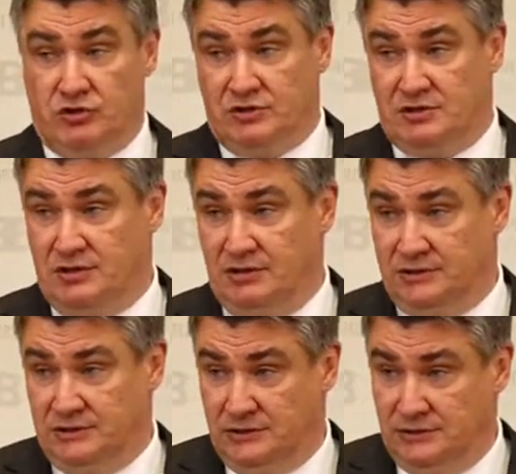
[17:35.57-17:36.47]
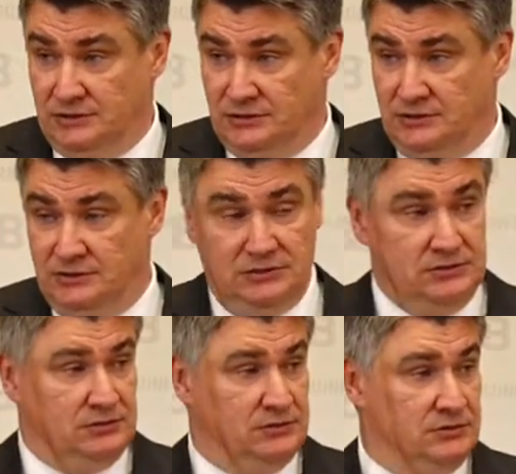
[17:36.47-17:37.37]
What about rule of
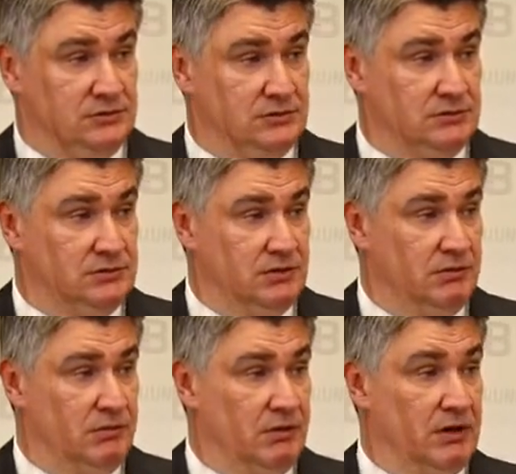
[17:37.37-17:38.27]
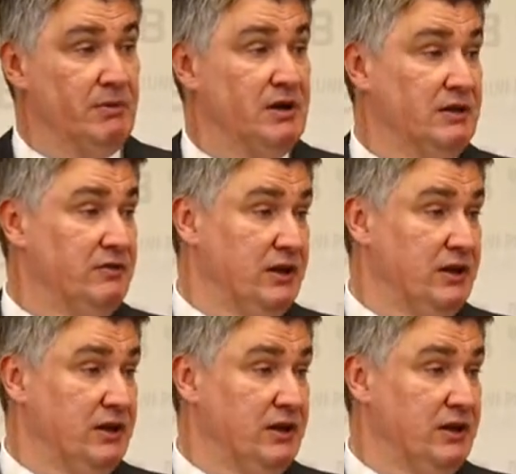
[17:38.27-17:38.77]
law, justice,